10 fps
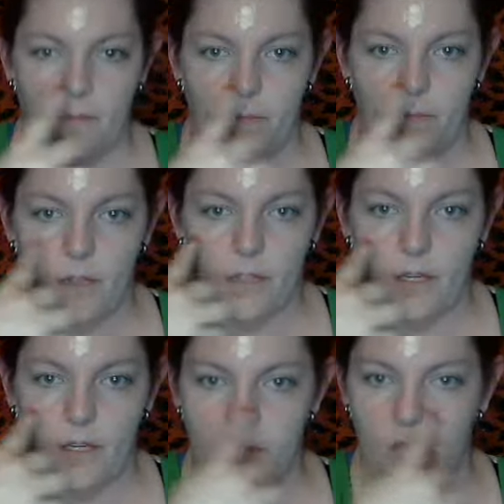See, I'm
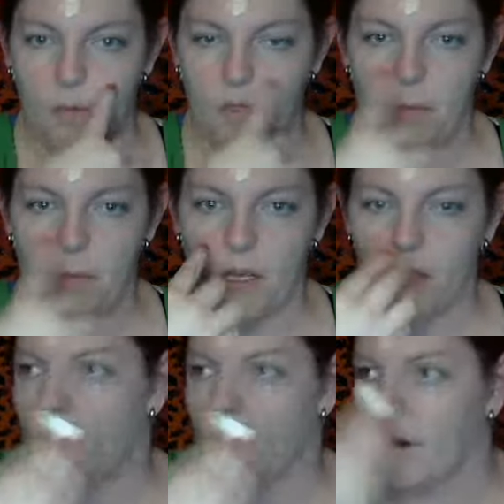still really pink through
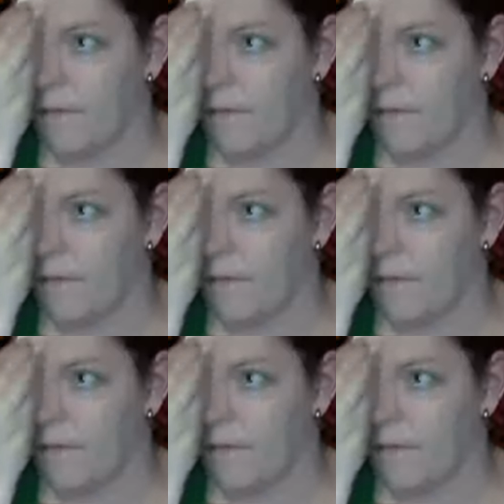here.